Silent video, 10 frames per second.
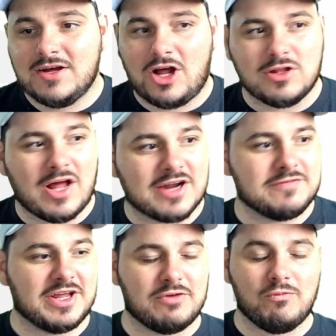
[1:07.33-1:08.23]
a lot of
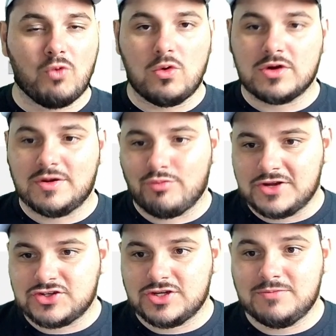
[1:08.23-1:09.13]
like roll
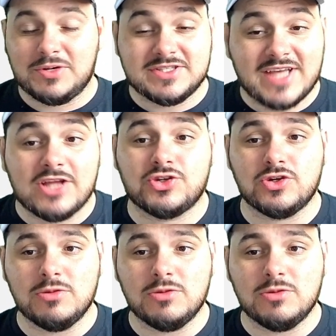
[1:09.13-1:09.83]
compression potential,